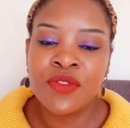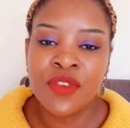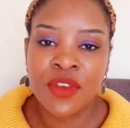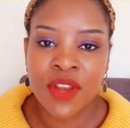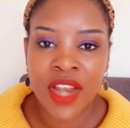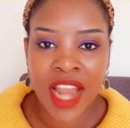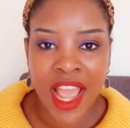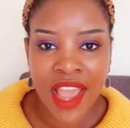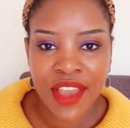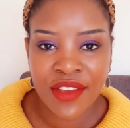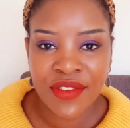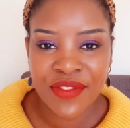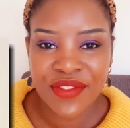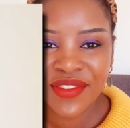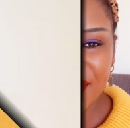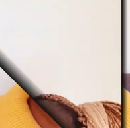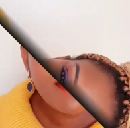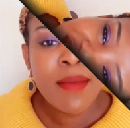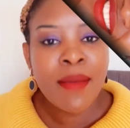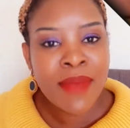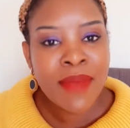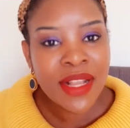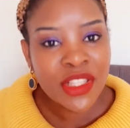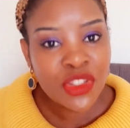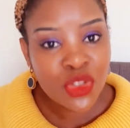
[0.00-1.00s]
your
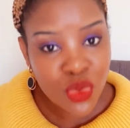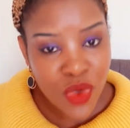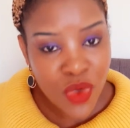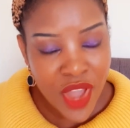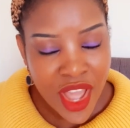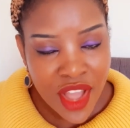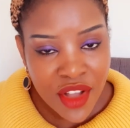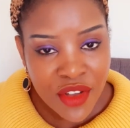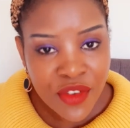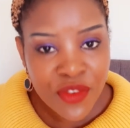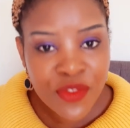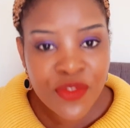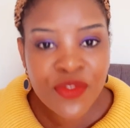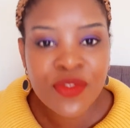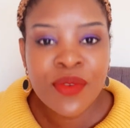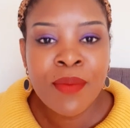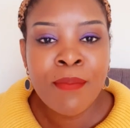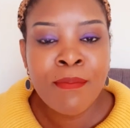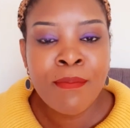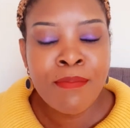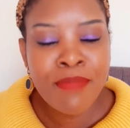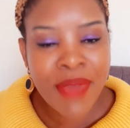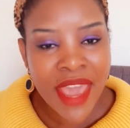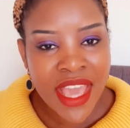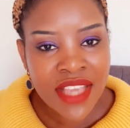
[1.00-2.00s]
life. Number twelve.
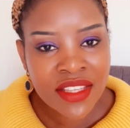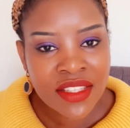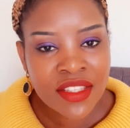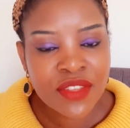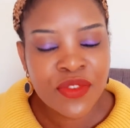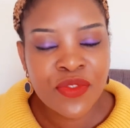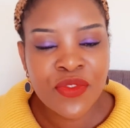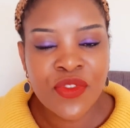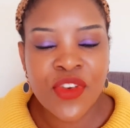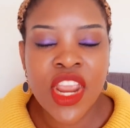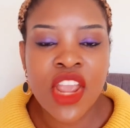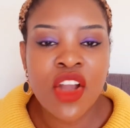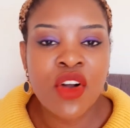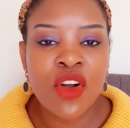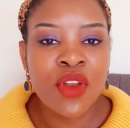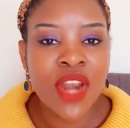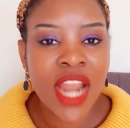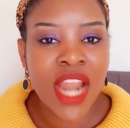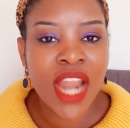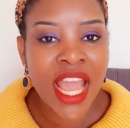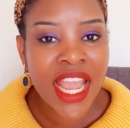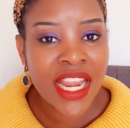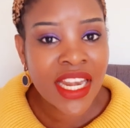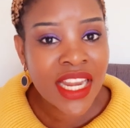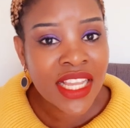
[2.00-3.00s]
Best free
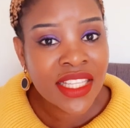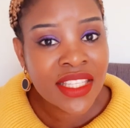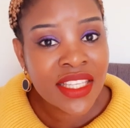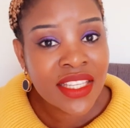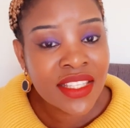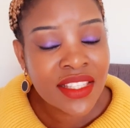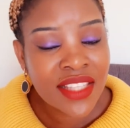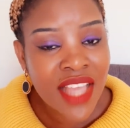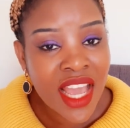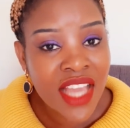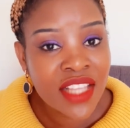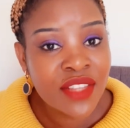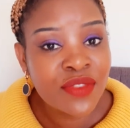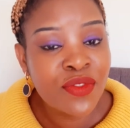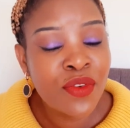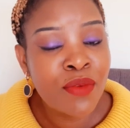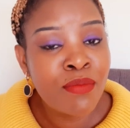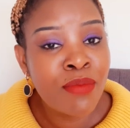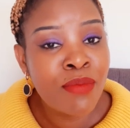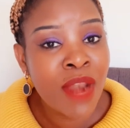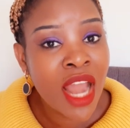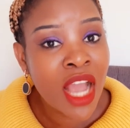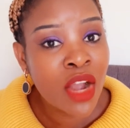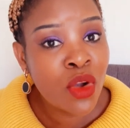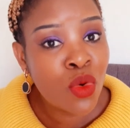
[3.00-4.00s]
online dating sites for
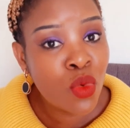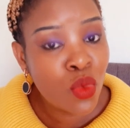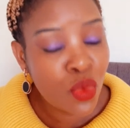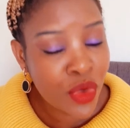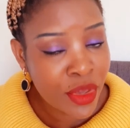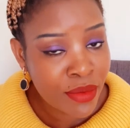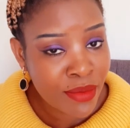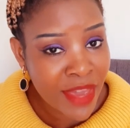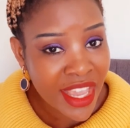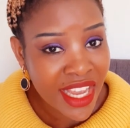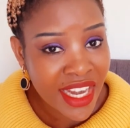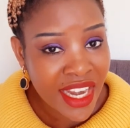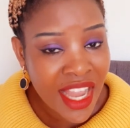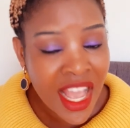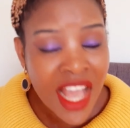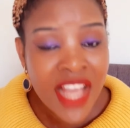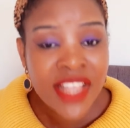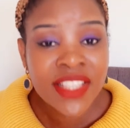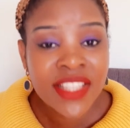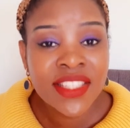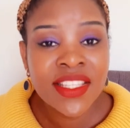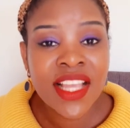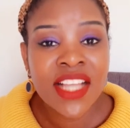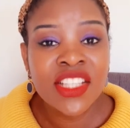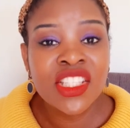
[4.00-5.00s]
black women
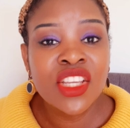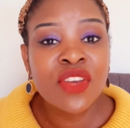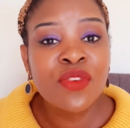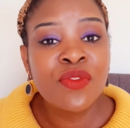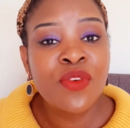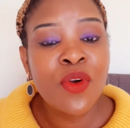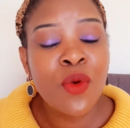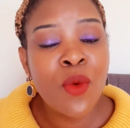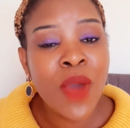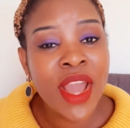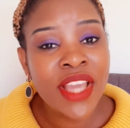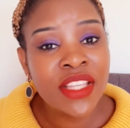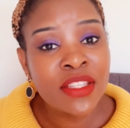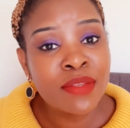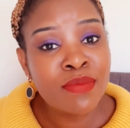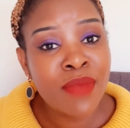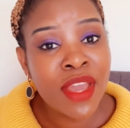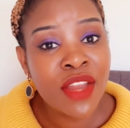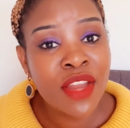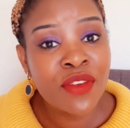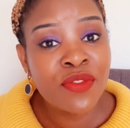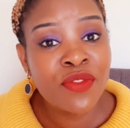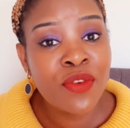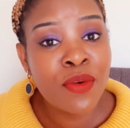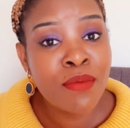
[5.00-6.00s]
searching for white
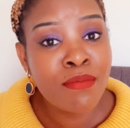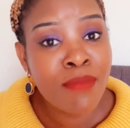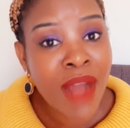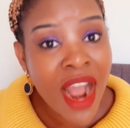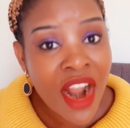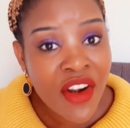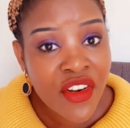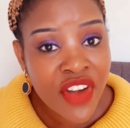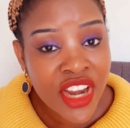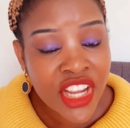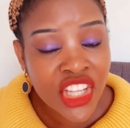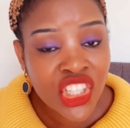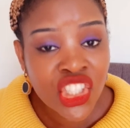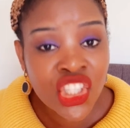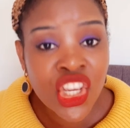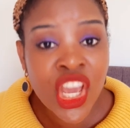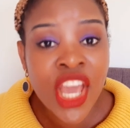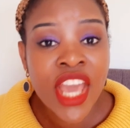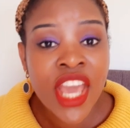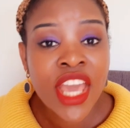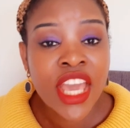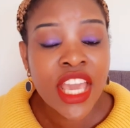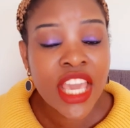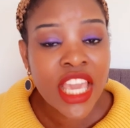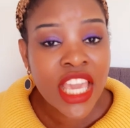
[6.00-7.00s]
men for marriage
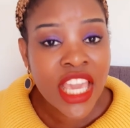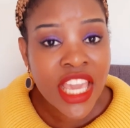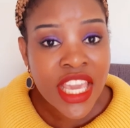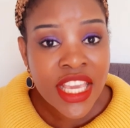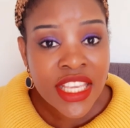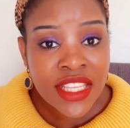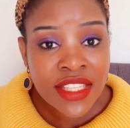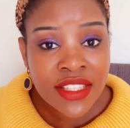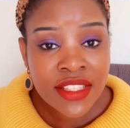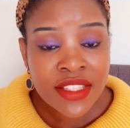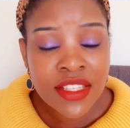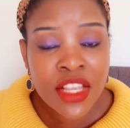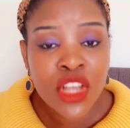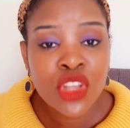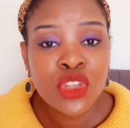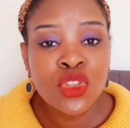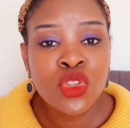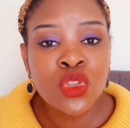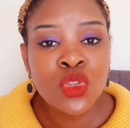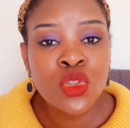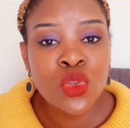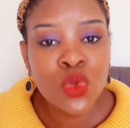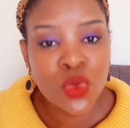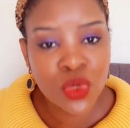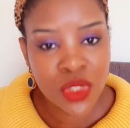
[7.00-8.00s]
is
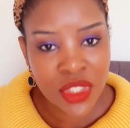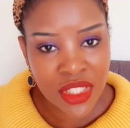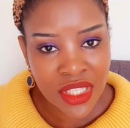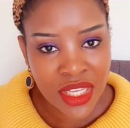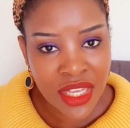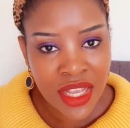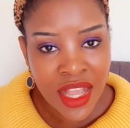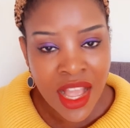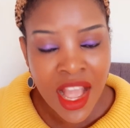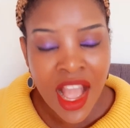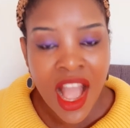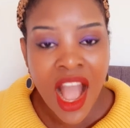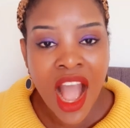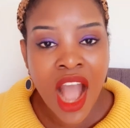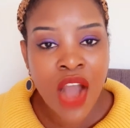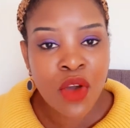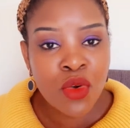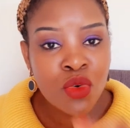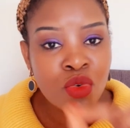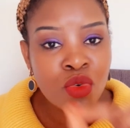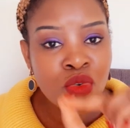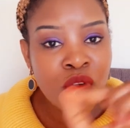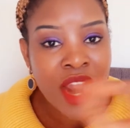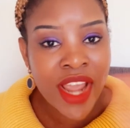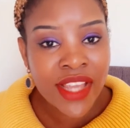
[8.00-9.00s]
Zoosk.
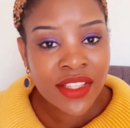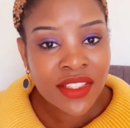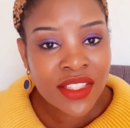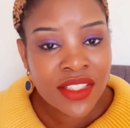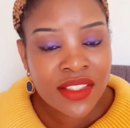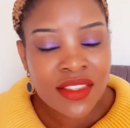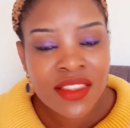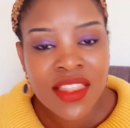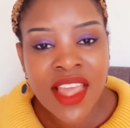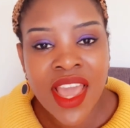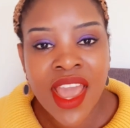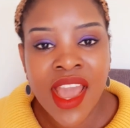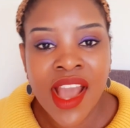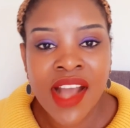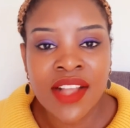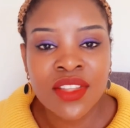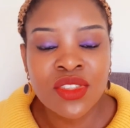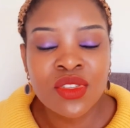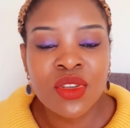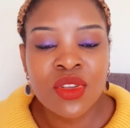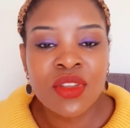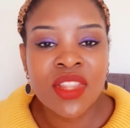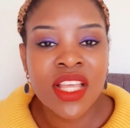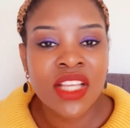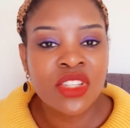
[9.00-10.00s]
I'll write it there
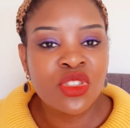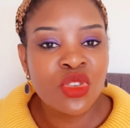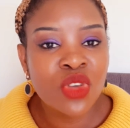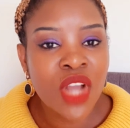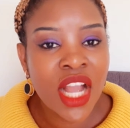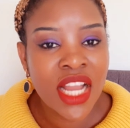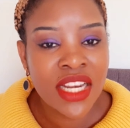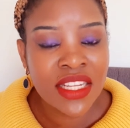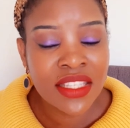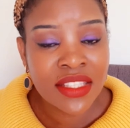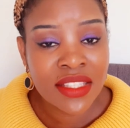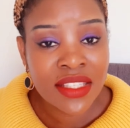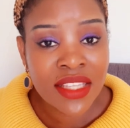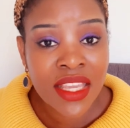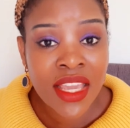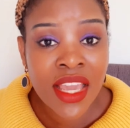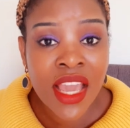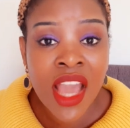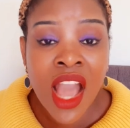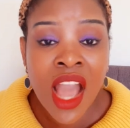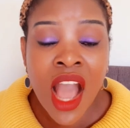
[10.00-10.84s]
so that you can see